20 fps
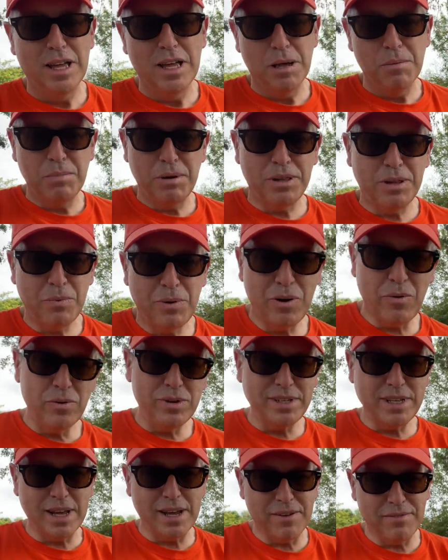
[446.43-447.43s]
But we don't
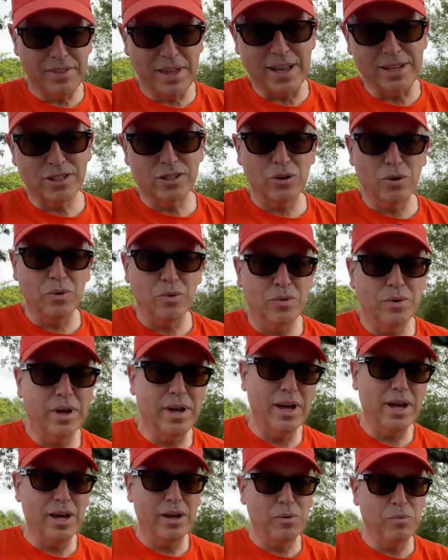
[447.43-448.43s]
always have that, so
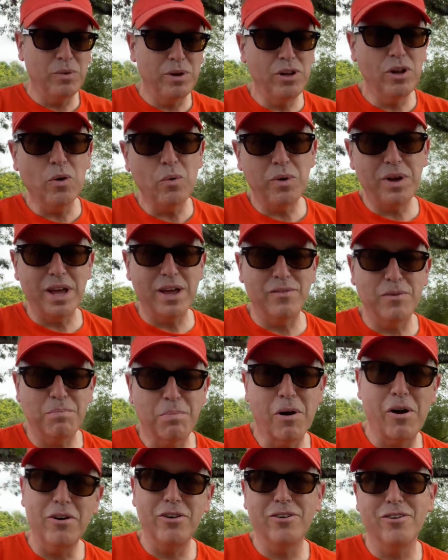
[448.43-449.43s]
uh, we know we have a
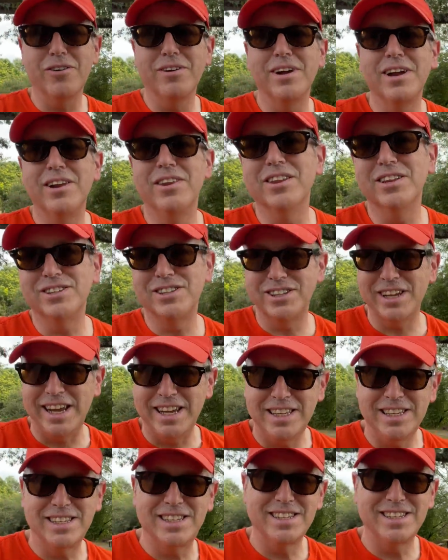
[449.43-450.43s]
partner in the
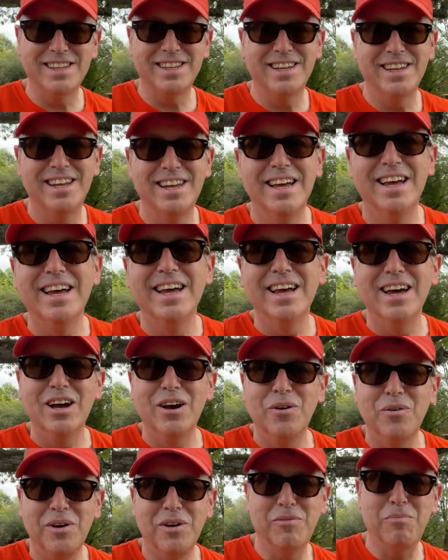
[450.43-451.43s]
saints.
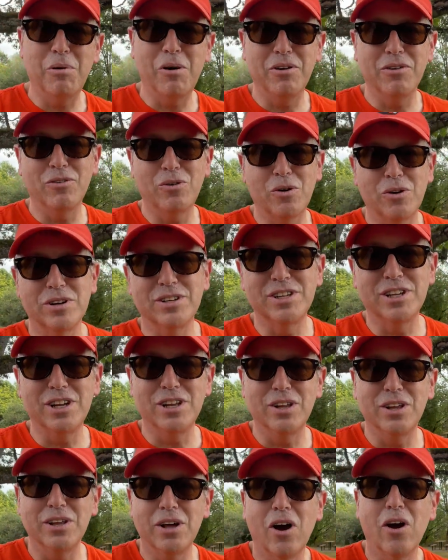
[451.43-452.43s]
We have a partner, of course, in
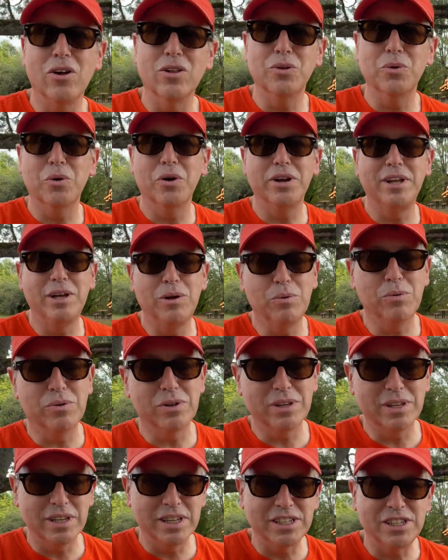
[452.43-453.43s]
our Lord. He
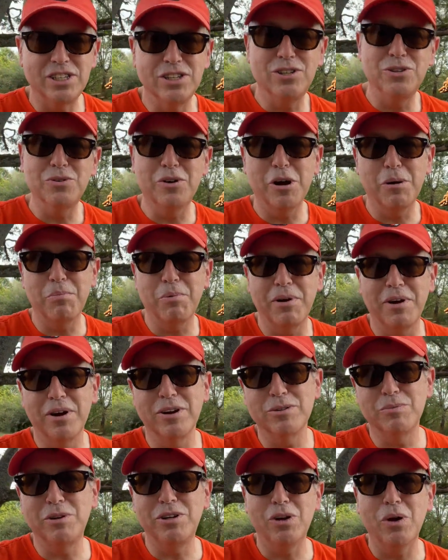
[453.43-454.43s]
will listen to our
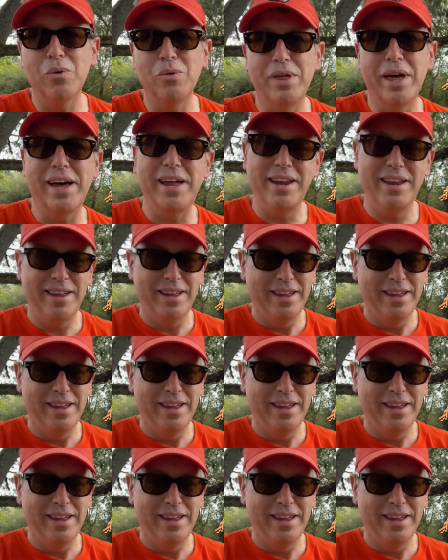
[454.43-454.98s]
prayers. We know that.